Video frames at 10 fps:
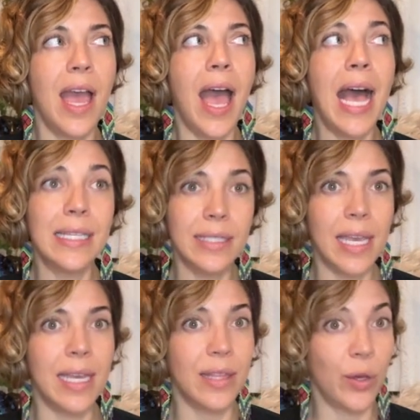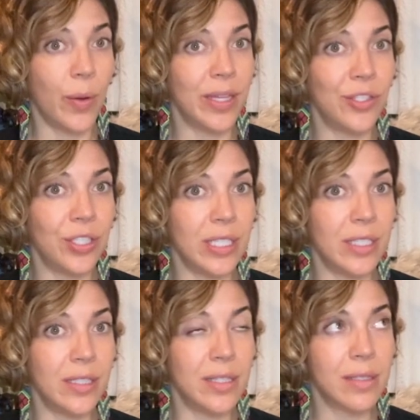asking the
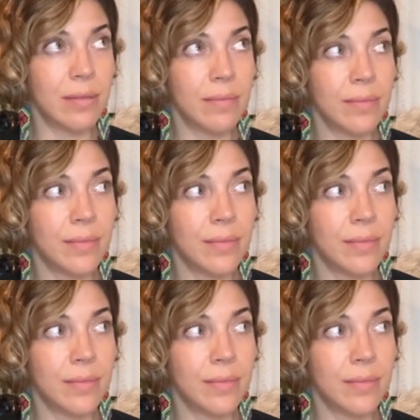questions,